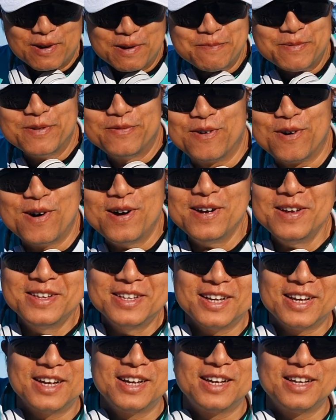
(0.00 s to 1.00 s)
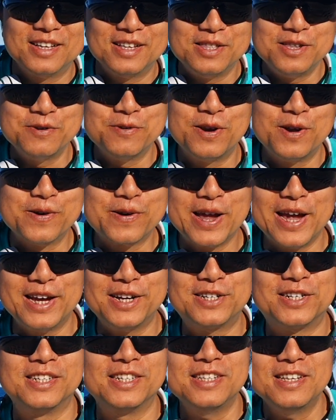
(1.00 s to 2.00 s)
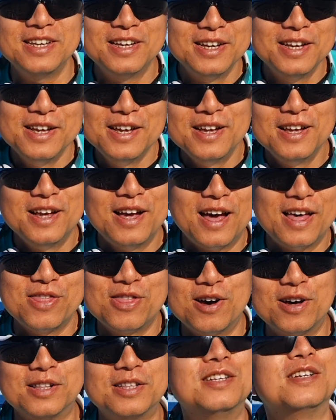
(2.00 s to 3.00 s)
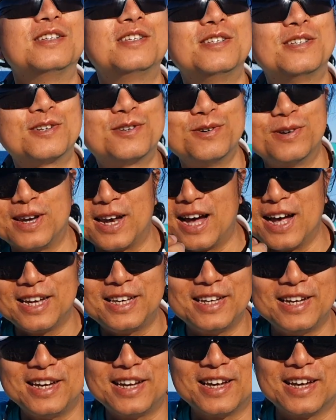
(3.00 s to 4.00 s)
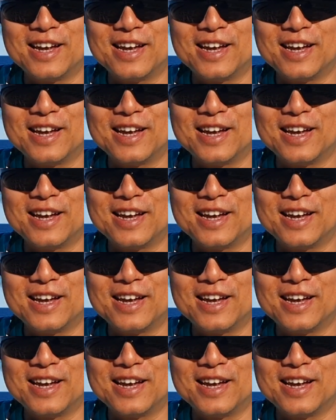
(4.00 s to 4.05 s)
one before. New location. I thought this is good lighting